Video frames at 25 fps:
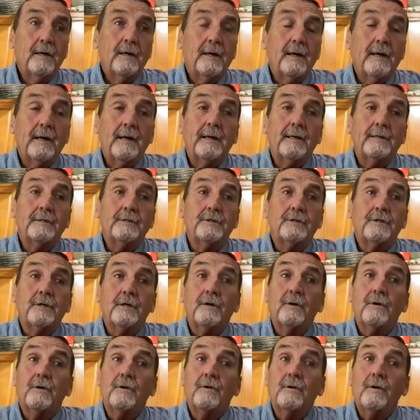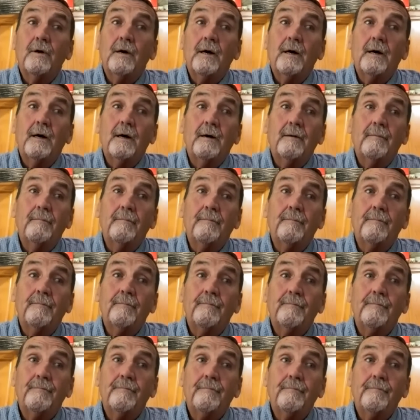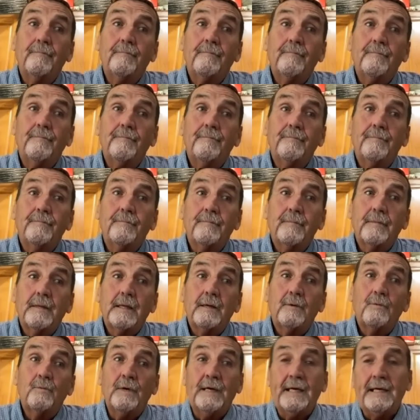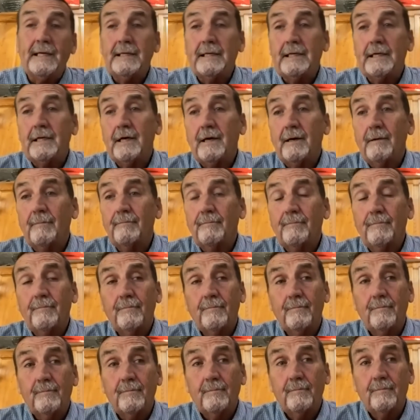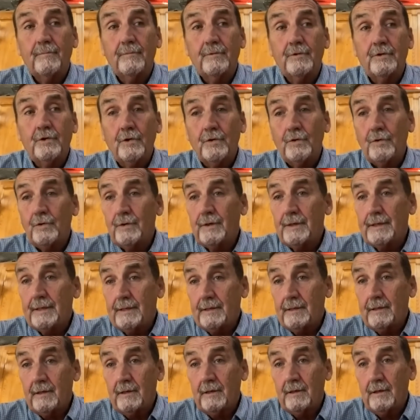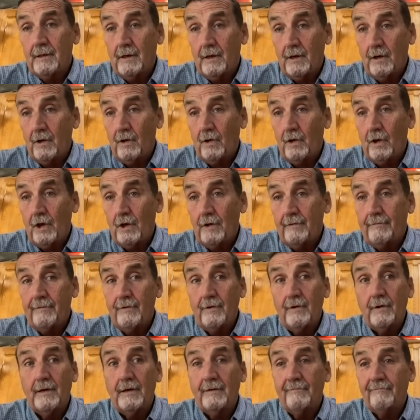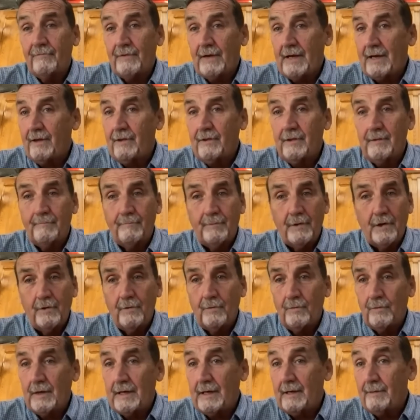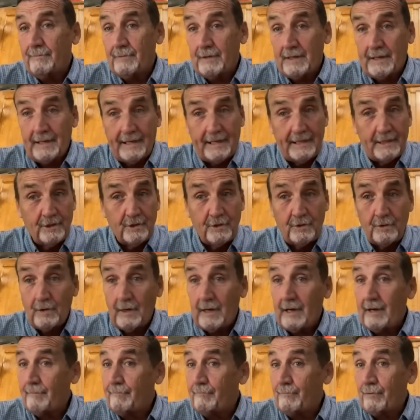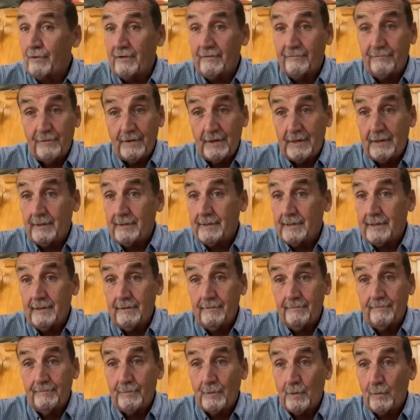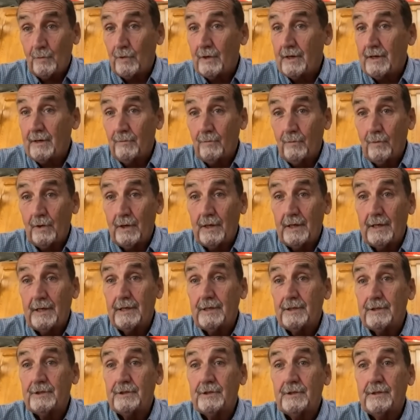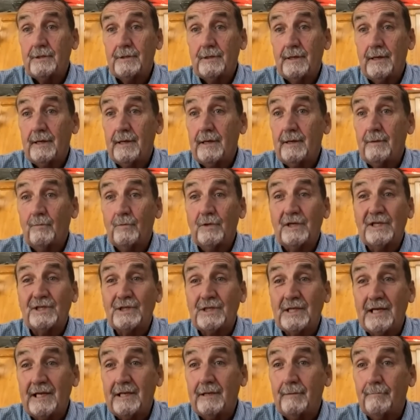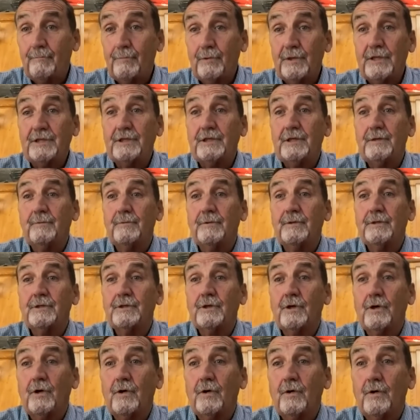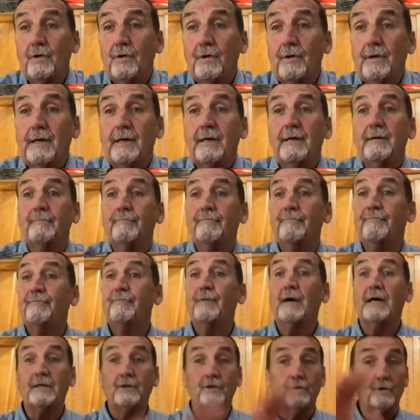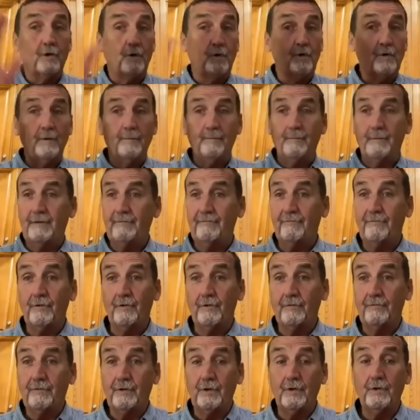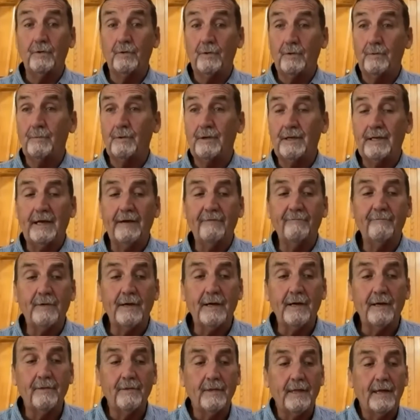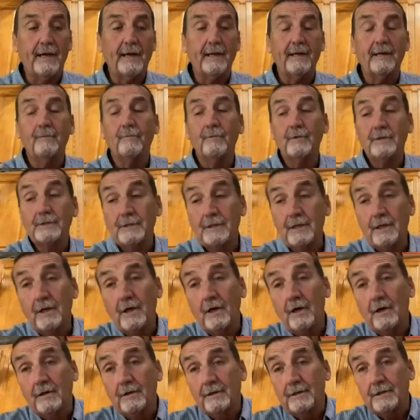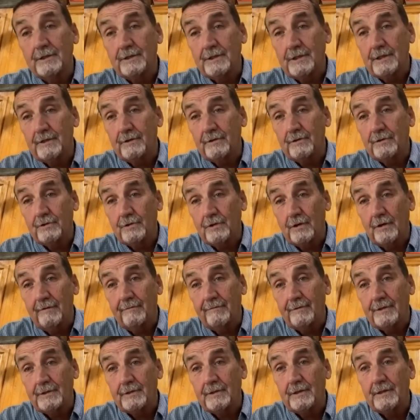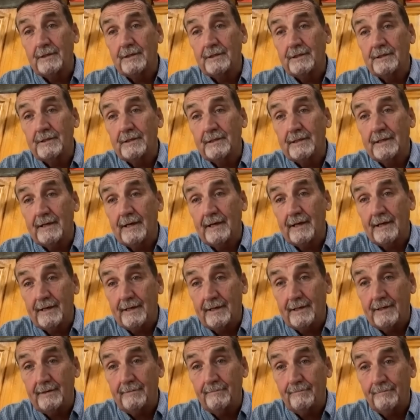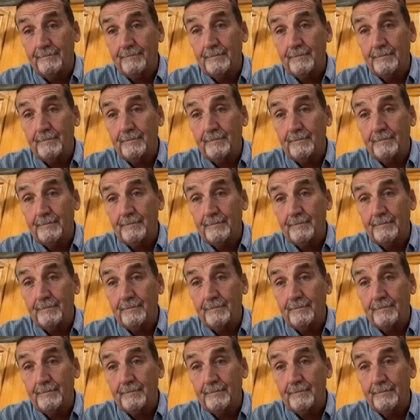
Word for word: And so um, we ended up touring all over and found the boat ramp that I described perfectly where it was and which side of the bridge it was on. And I told them in full view. And when they found that, it wasn't long the Secret Service and the CIA